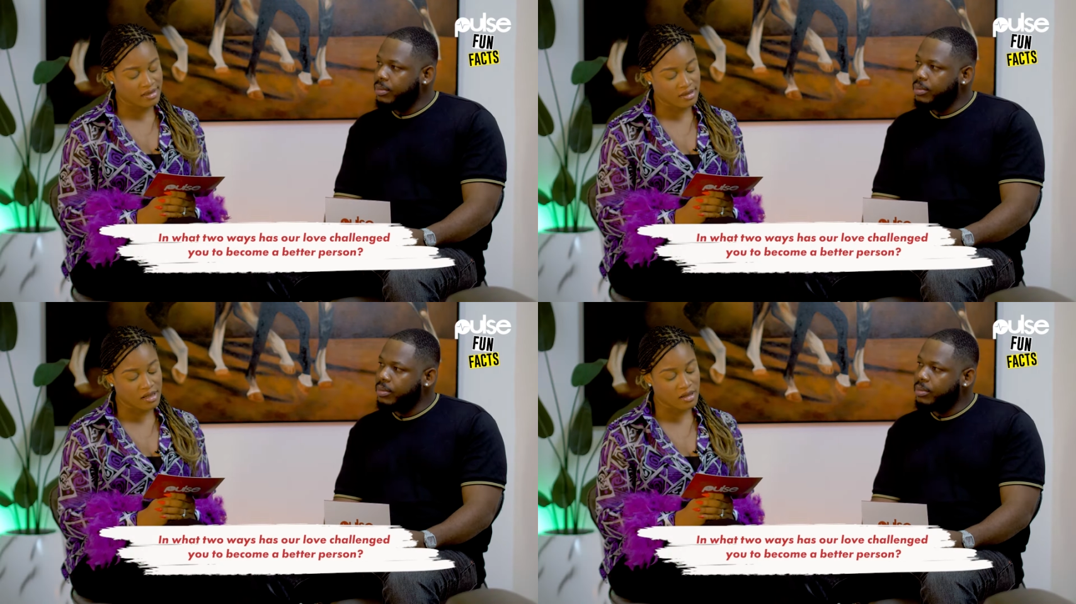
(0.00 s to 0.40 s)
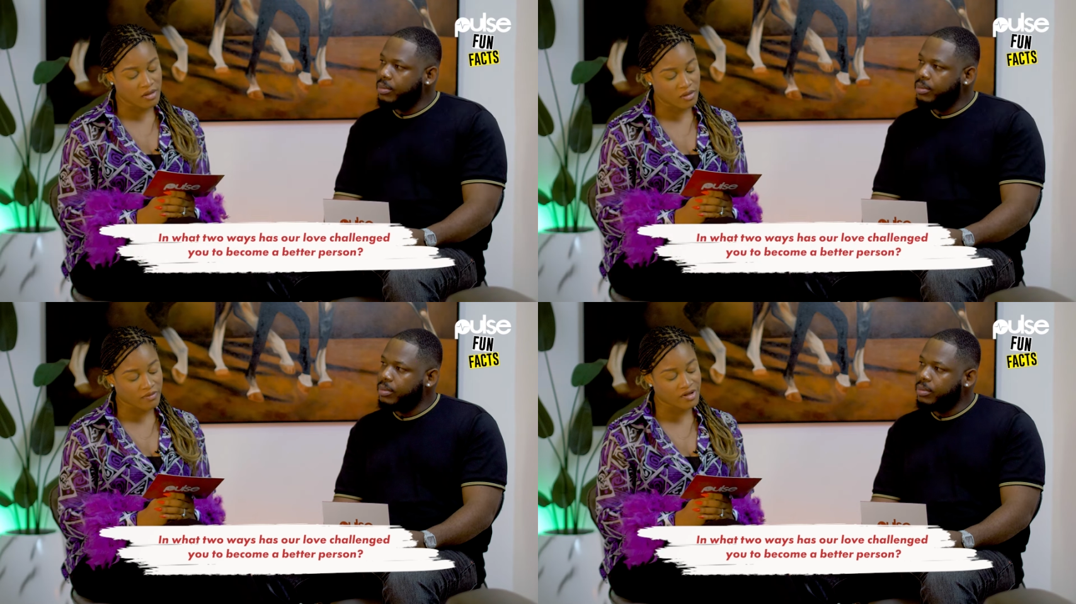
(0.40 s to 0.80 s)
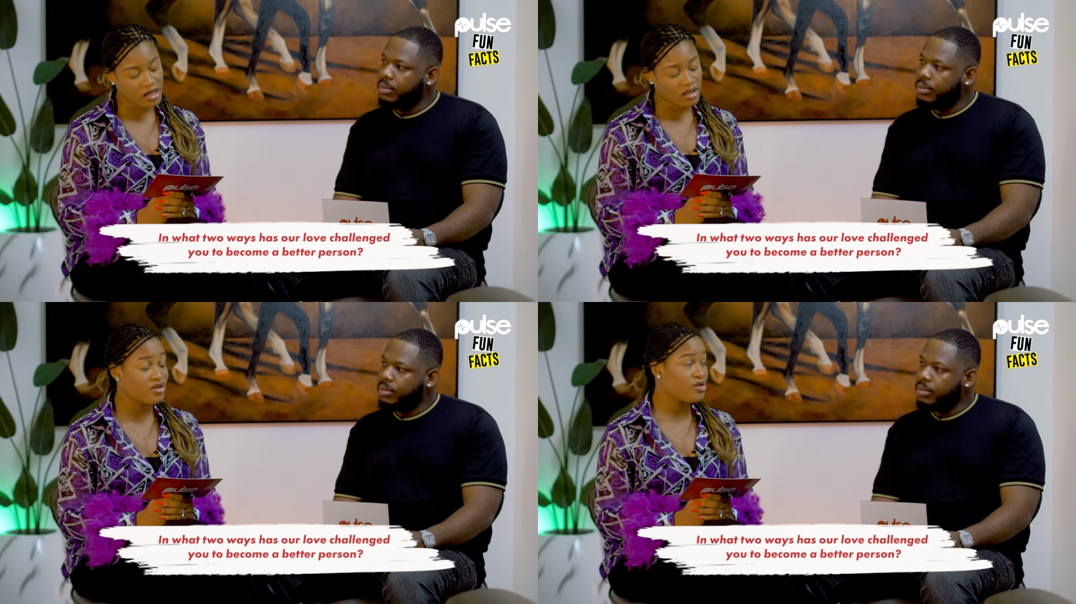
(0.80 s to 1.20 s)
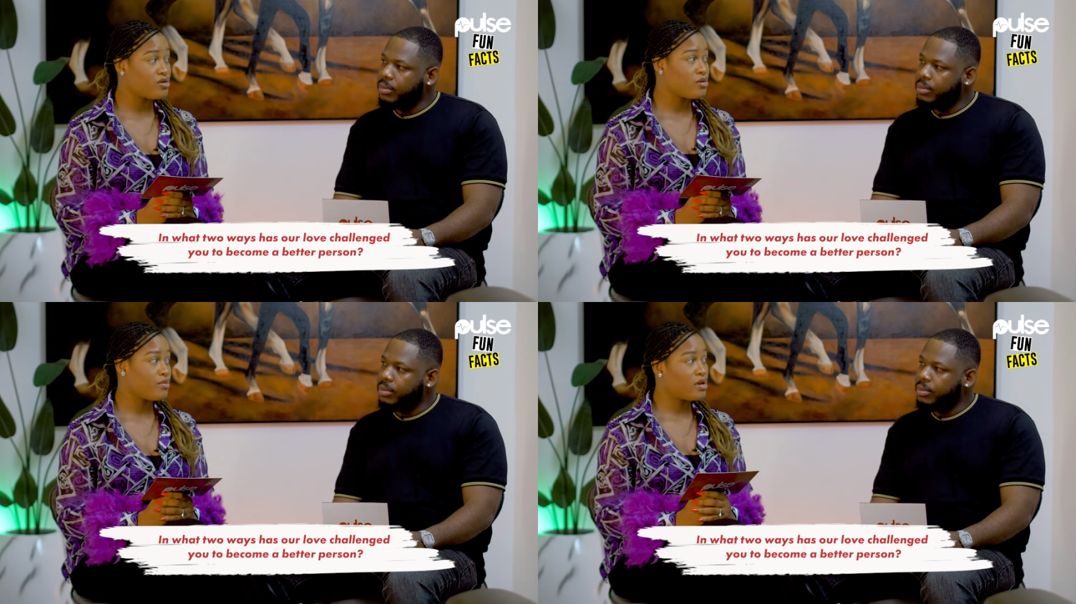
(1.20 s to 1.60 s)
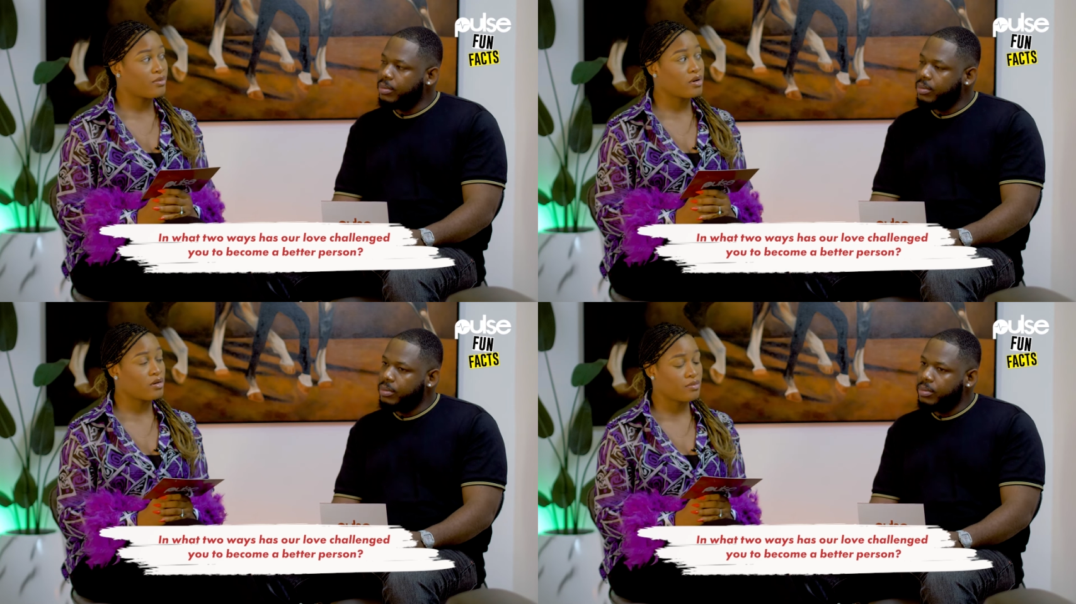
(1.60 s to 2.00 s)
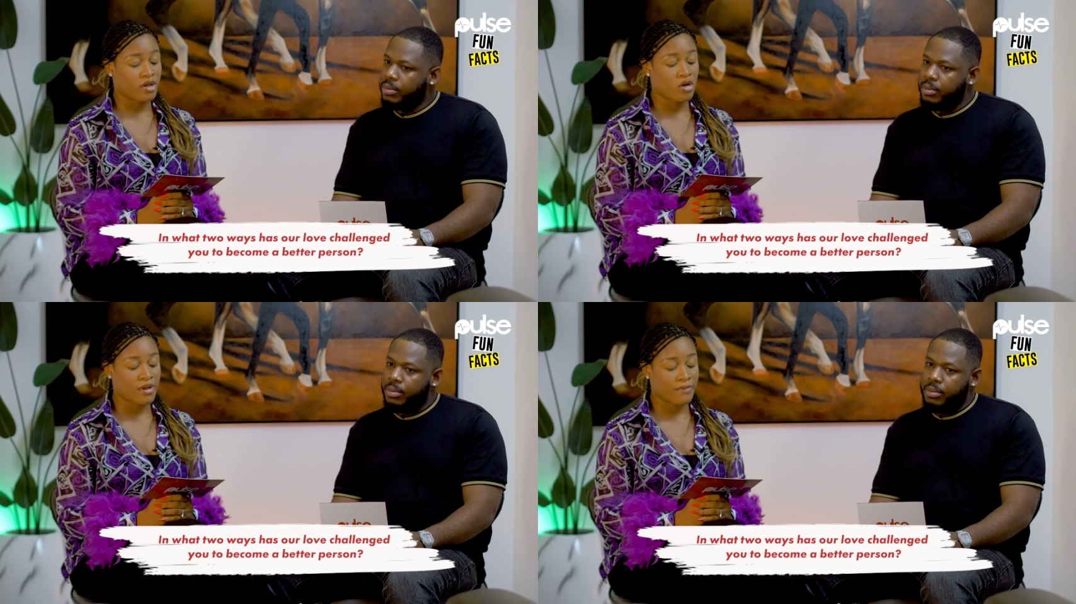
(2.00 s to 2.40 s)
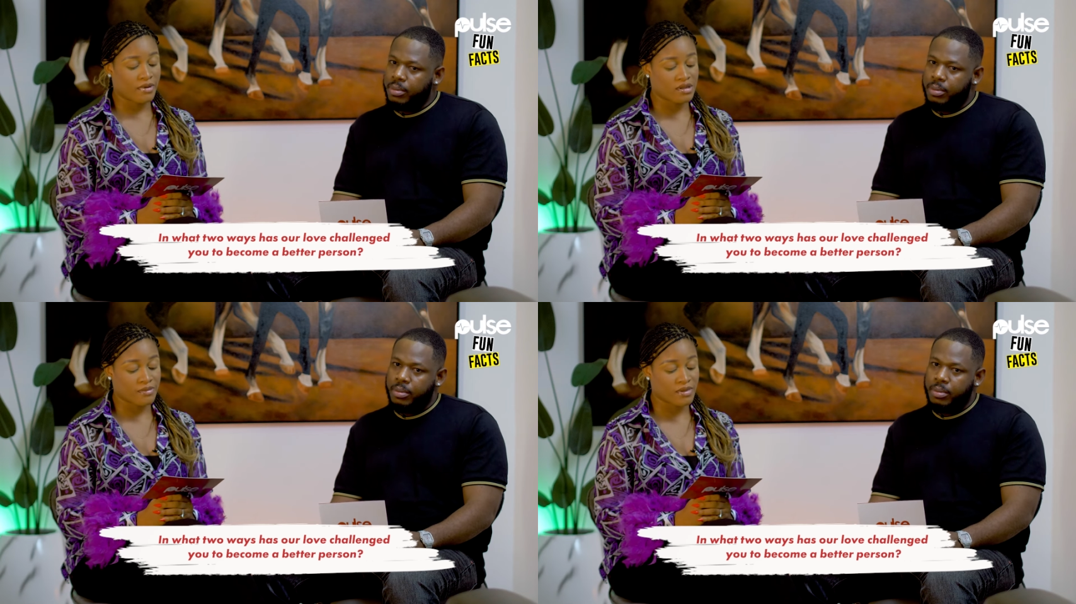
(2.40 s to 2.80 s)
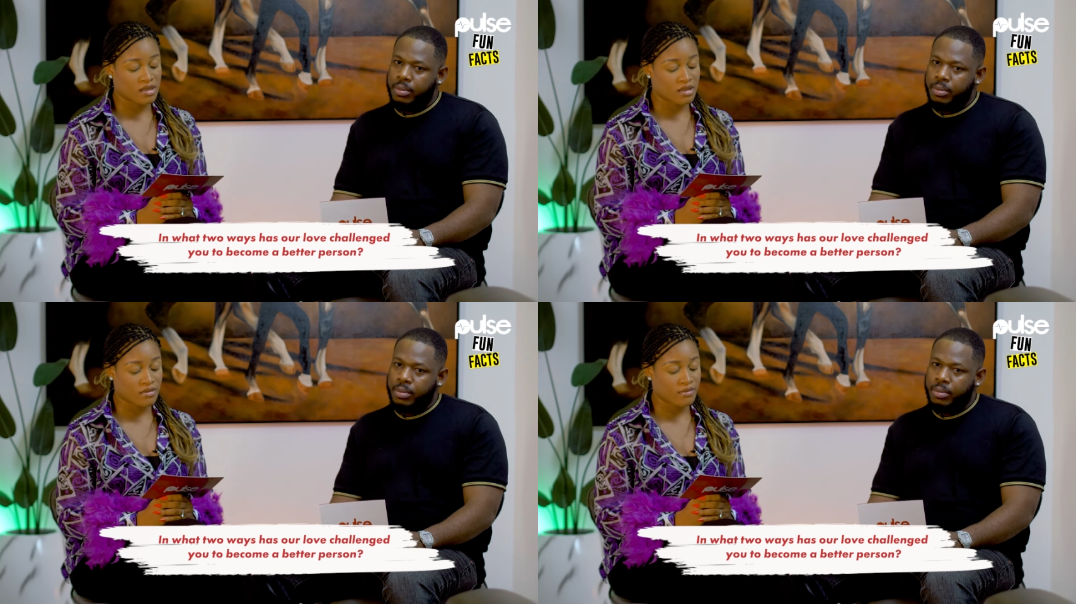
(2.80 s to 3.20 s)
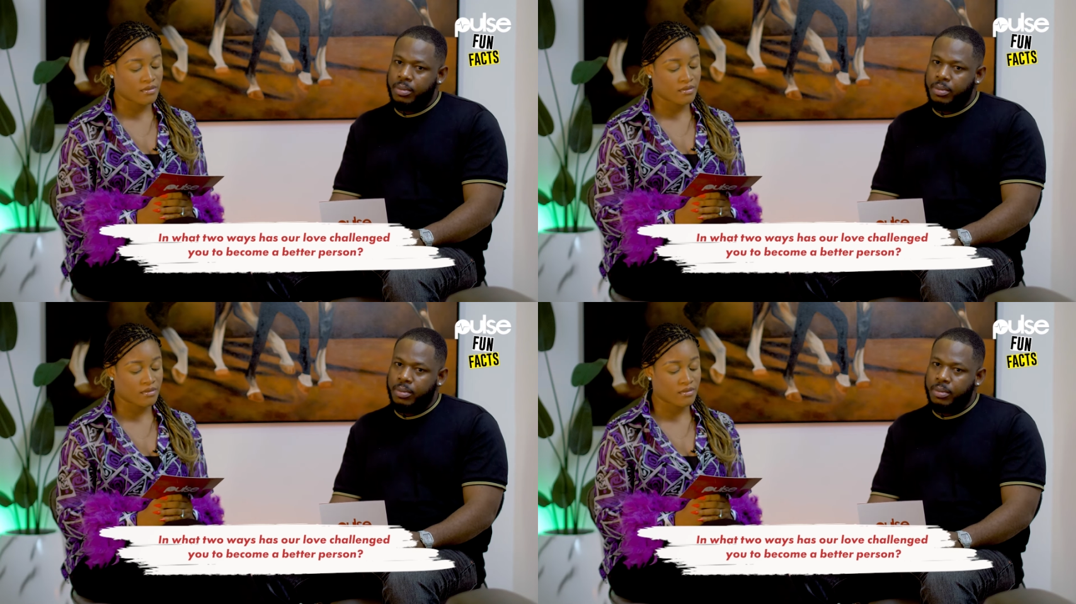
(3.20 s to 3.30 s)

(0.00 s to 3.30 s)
Speaker 1: has our love challenged you to be, become a better person?